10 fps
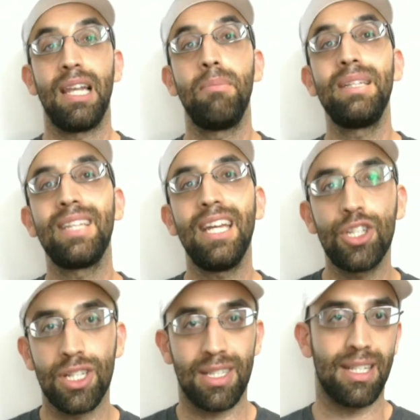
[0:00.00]

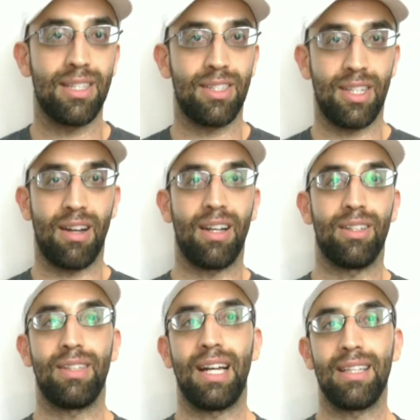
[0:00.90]
limitations
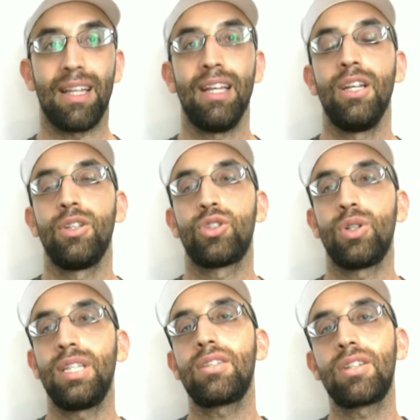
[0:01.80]
necessarily to that.
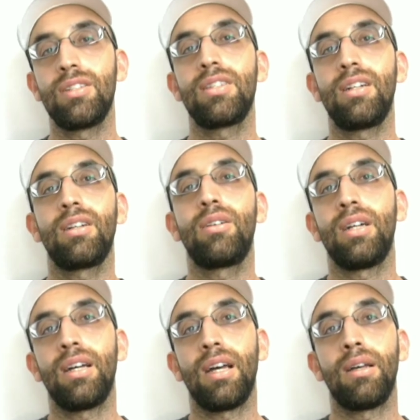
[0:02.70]
So this is considered
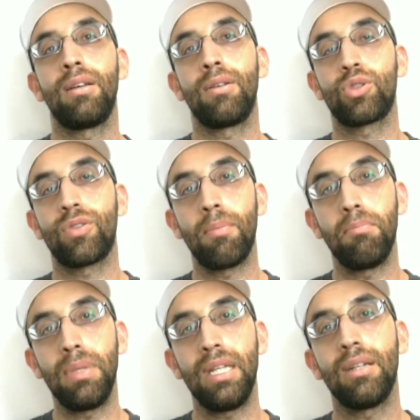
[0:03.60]
a sort
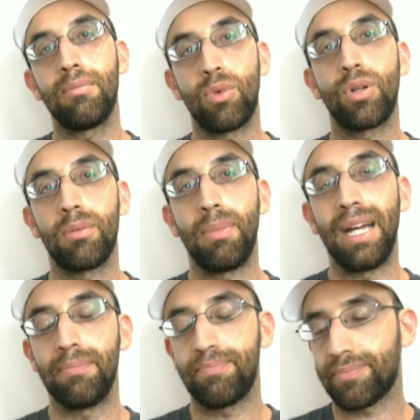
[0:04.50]
of a medium mortar
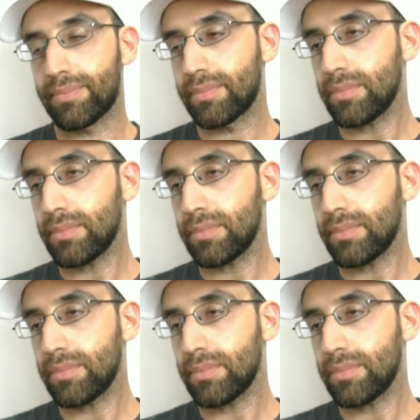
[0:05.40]
bed.